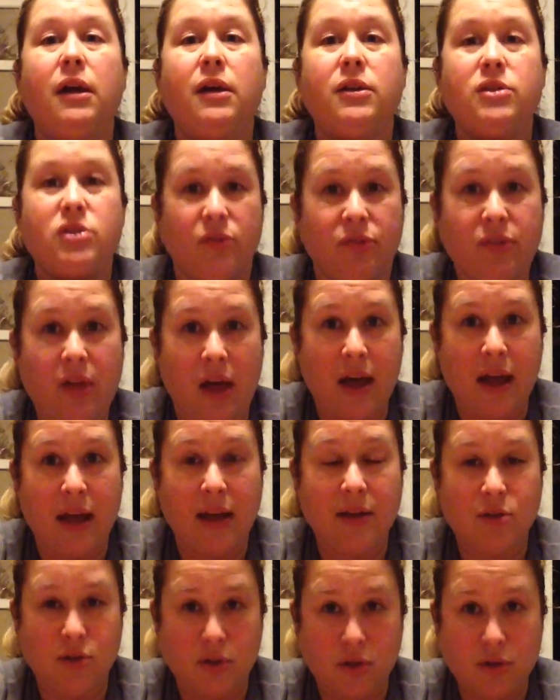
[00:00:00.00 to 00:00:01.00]
to
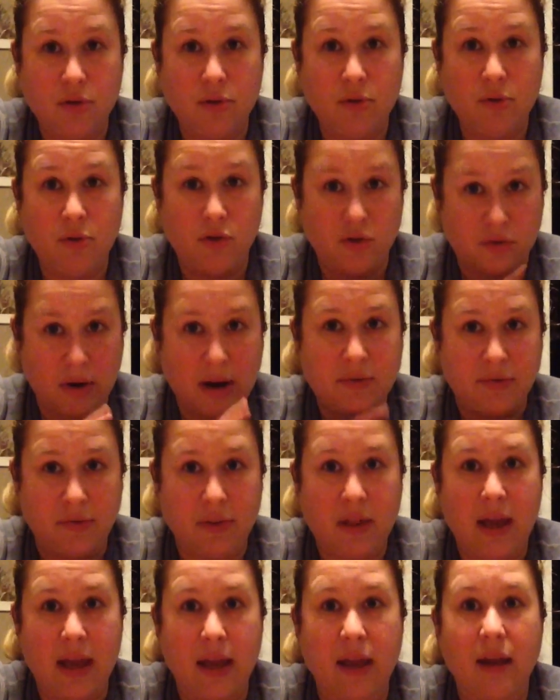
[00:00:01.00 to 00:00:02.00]
fly direct
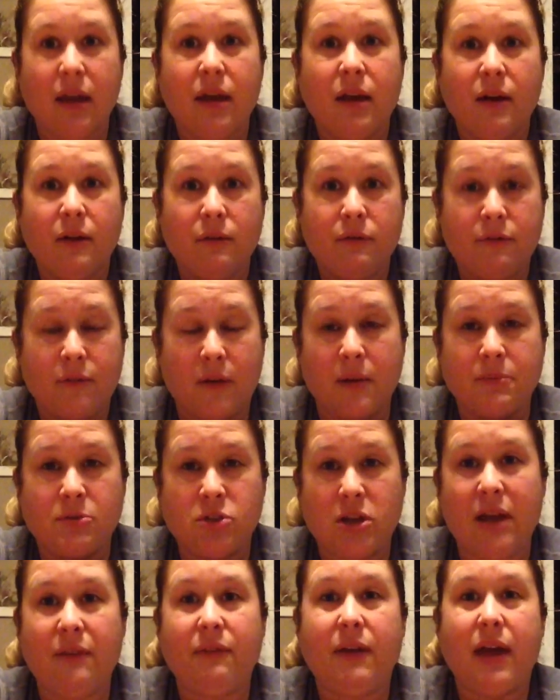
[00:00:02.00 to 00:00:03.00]
flight from
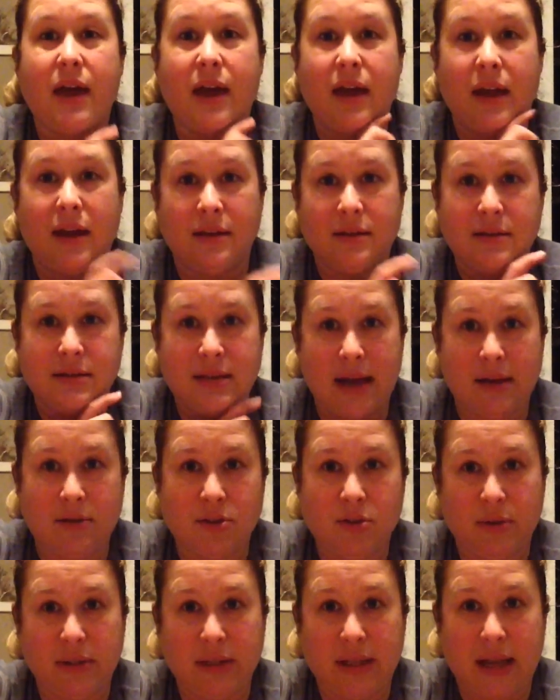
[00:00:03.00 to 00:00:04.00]
JFK down
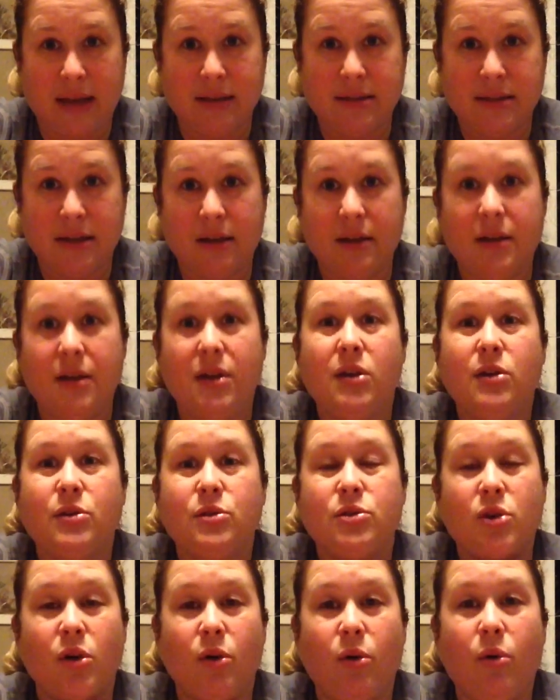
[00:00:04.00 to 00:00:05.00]
to Atlanta.
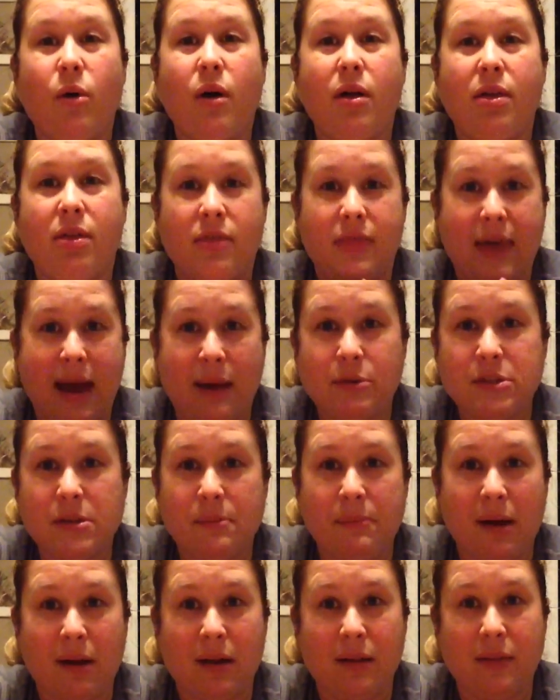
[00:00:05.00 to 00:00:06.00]
So that was
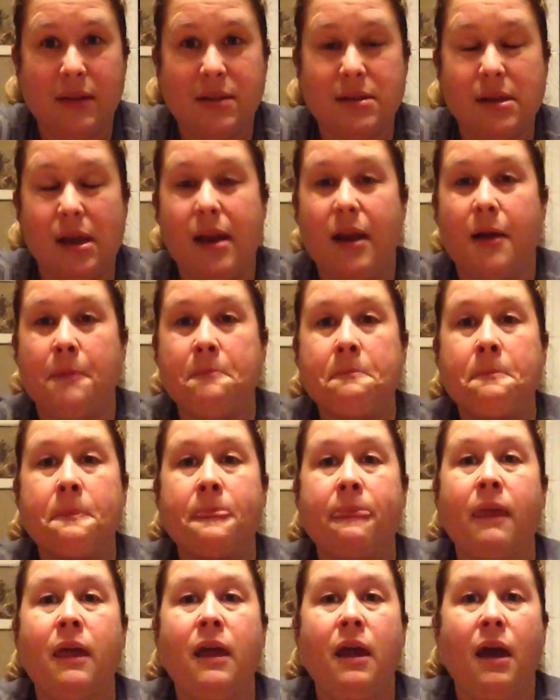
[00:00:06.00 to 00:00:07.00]
a bucket list item.
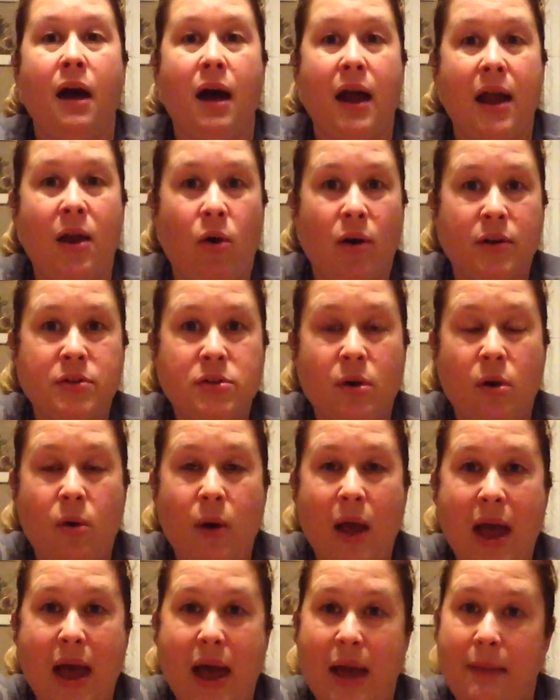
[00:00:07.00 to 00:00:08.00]
I also
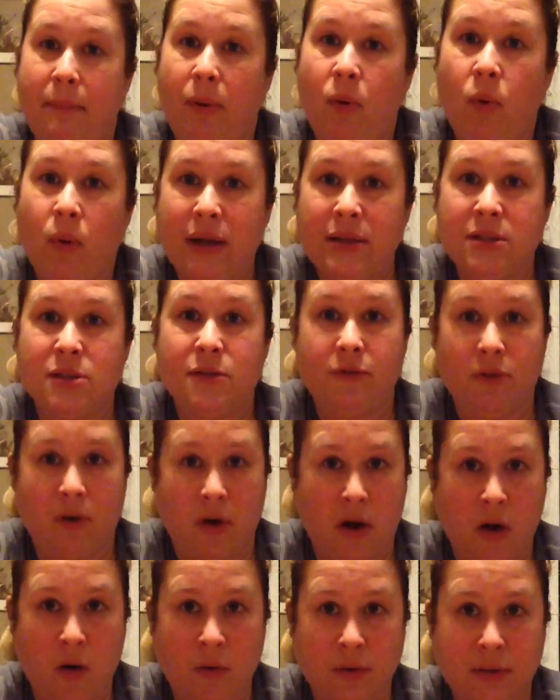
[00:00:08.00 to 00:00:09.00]
had points
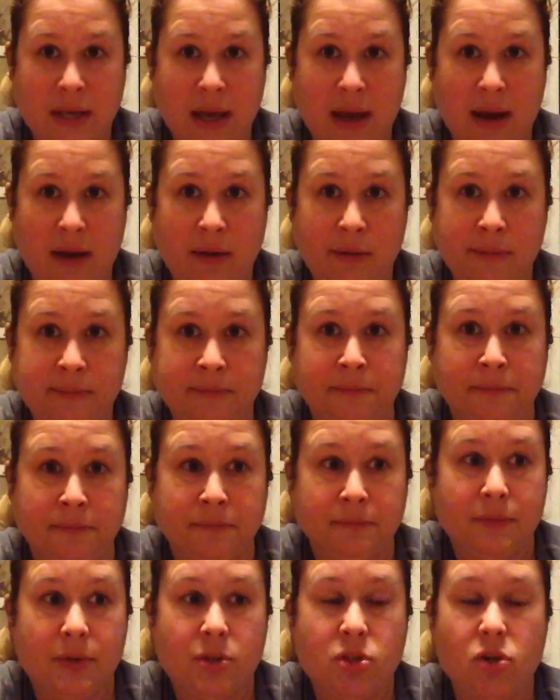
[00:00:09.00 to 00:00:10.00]
for a hotel.
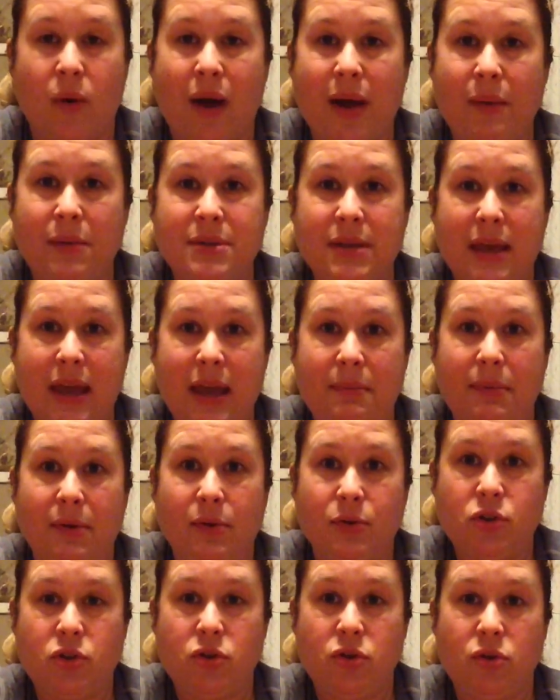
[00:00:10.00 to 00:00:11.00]
So I was
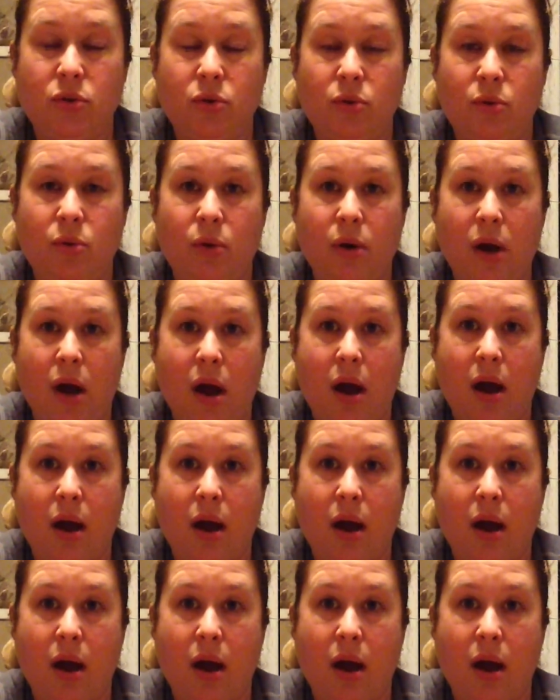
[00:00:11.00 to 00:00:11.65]
able to